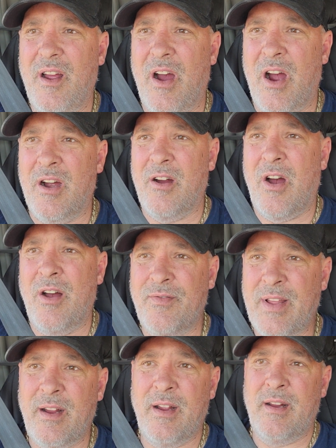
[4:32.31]
are
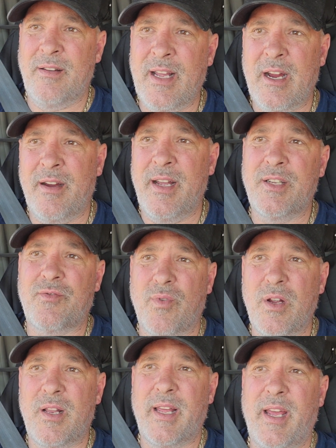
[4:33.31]
there is
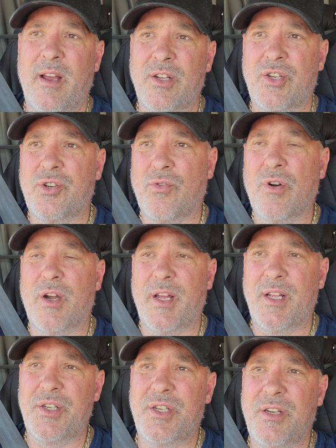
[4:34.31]
really a
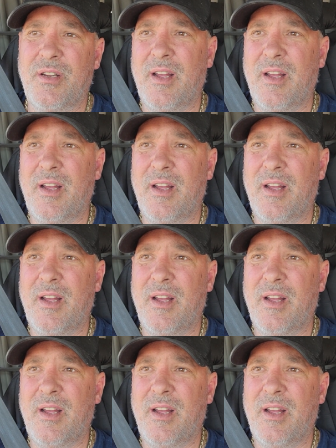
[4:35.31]
shortage,